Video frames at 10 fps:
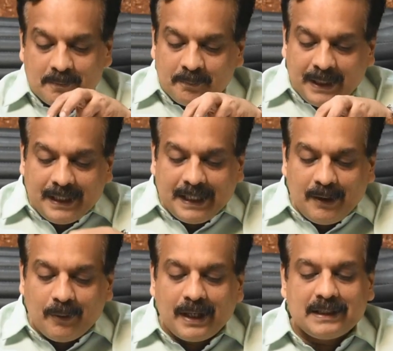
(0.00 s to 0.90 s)
being
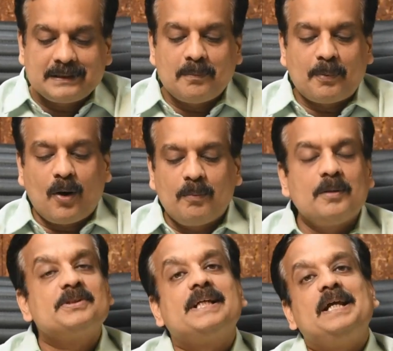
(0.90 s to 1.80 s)
given as the
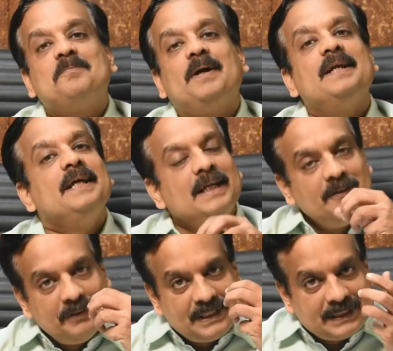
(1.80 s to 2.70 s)
problem statement,
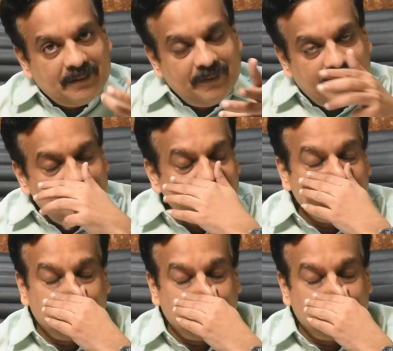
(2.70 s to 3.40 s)
which is a very